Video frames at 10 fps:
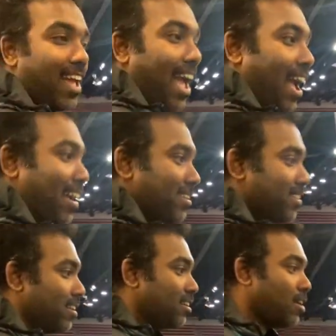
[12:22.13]

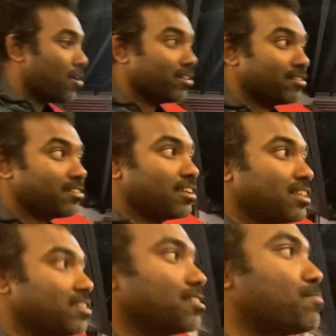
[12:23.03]
and uh,
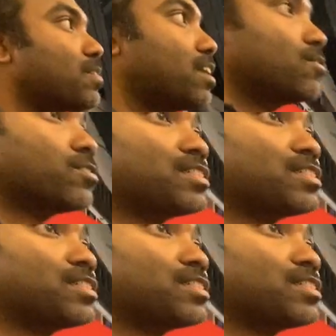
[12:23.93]
recently, we,